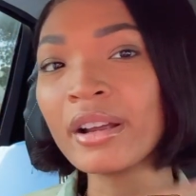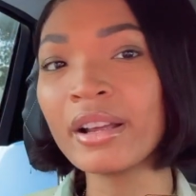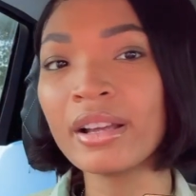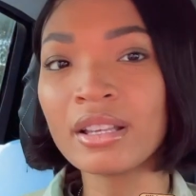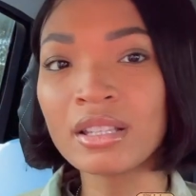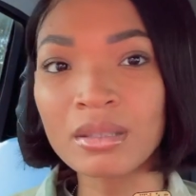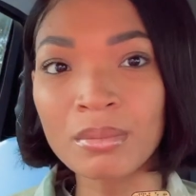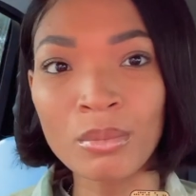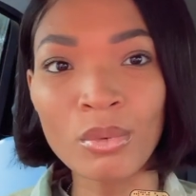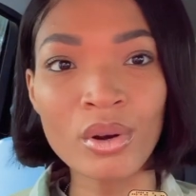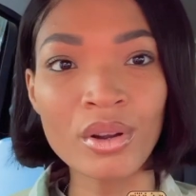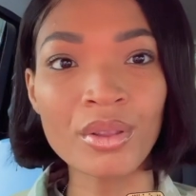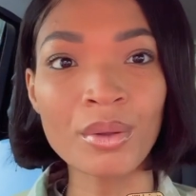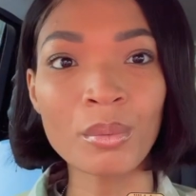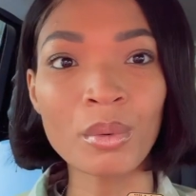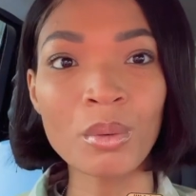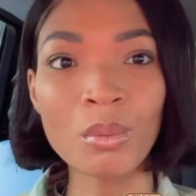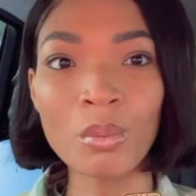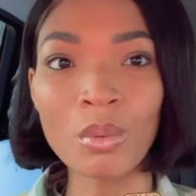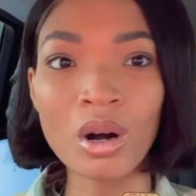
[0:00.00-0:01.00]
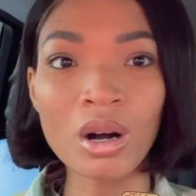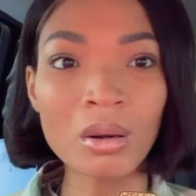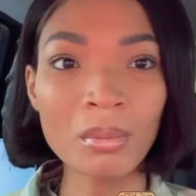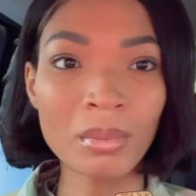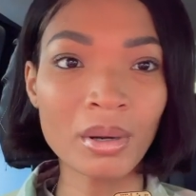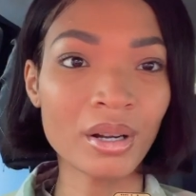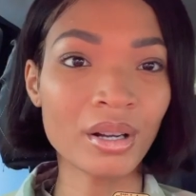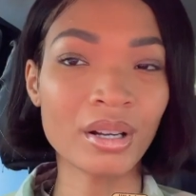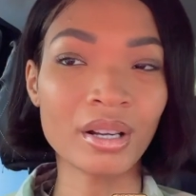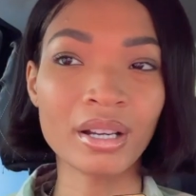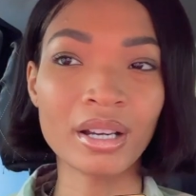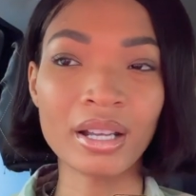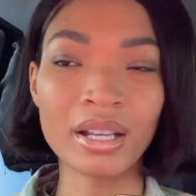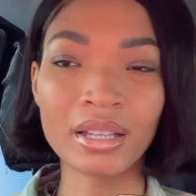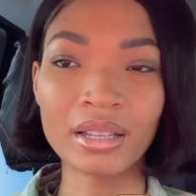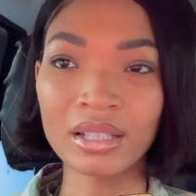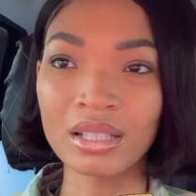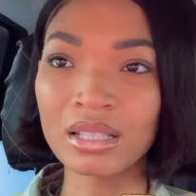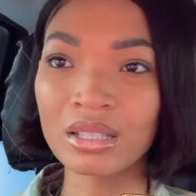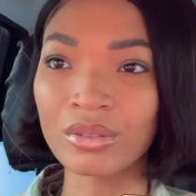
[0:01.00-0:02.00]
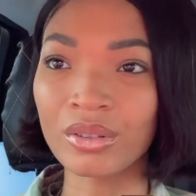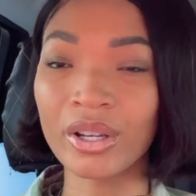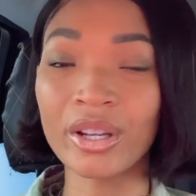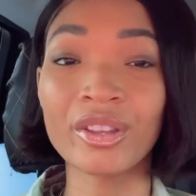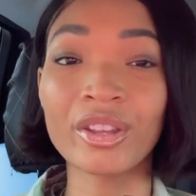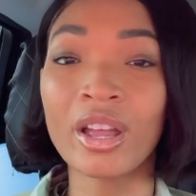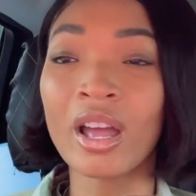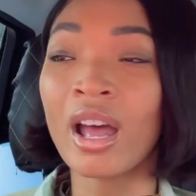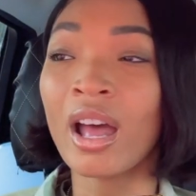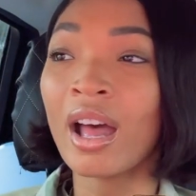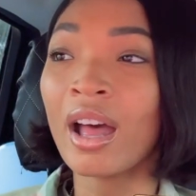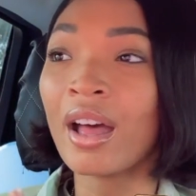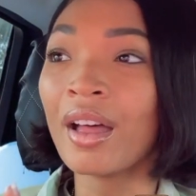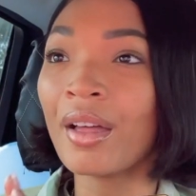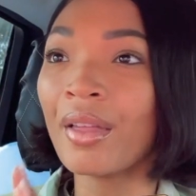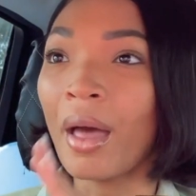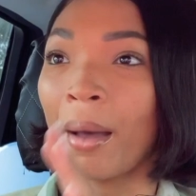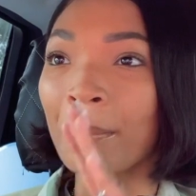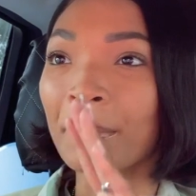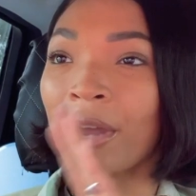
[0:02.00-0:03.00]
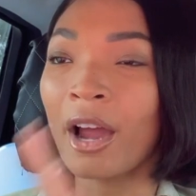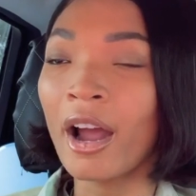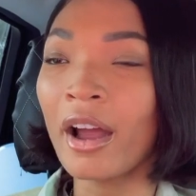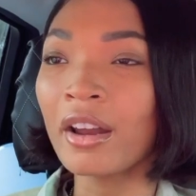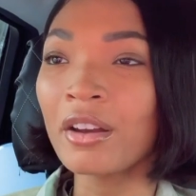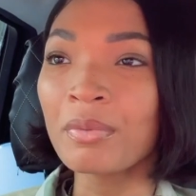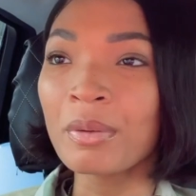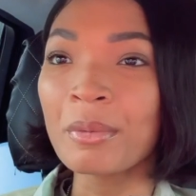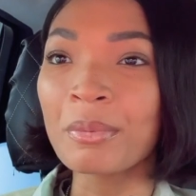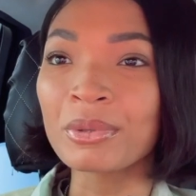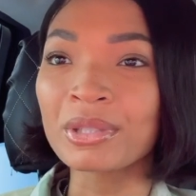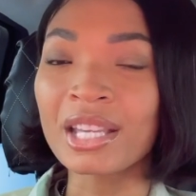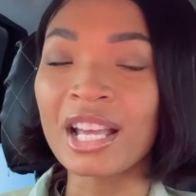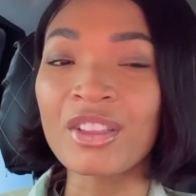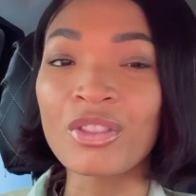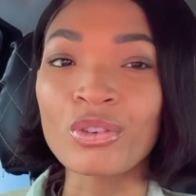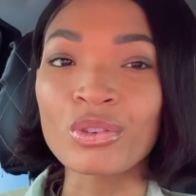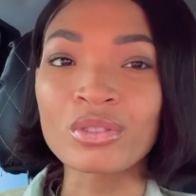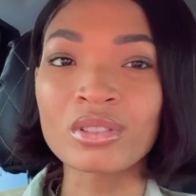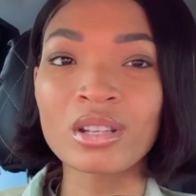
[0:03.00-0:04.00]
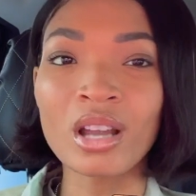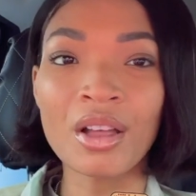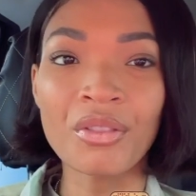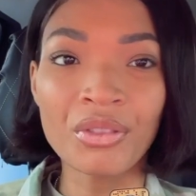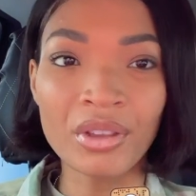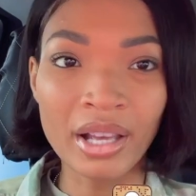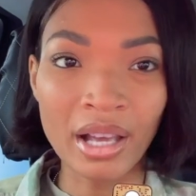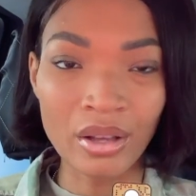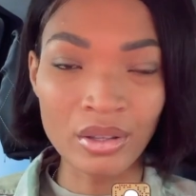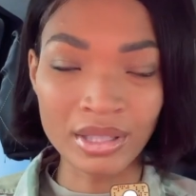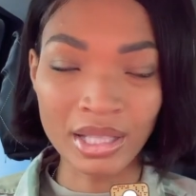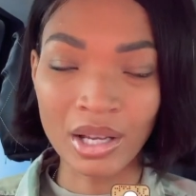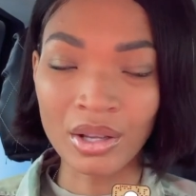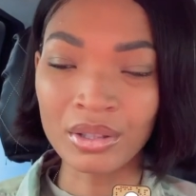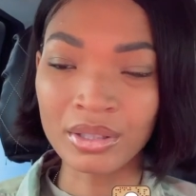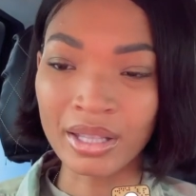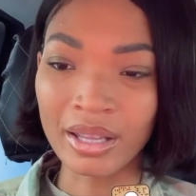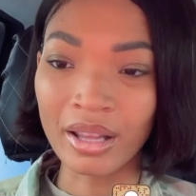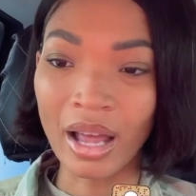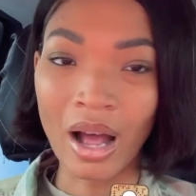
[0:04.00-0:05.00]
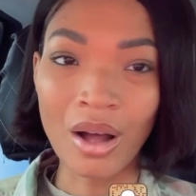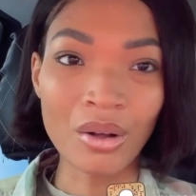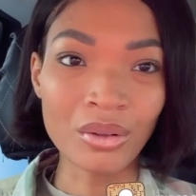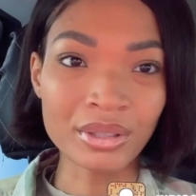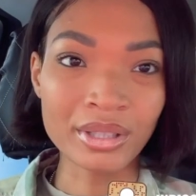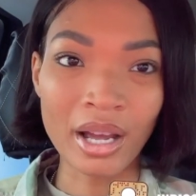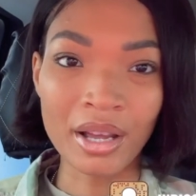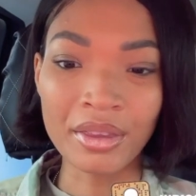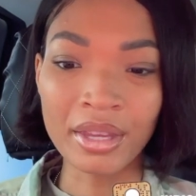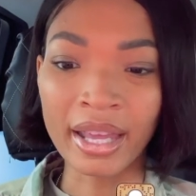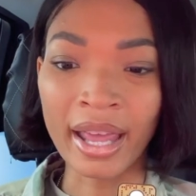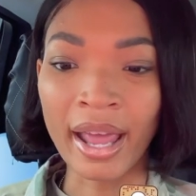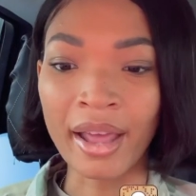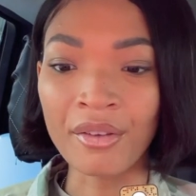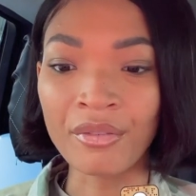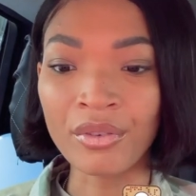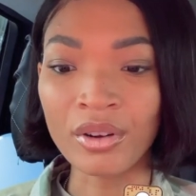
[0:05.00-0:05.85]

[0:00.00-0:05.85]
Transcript: is more than one Walmart in Leesville, and I'm tired of people saying there's nothing else out, outside the gate.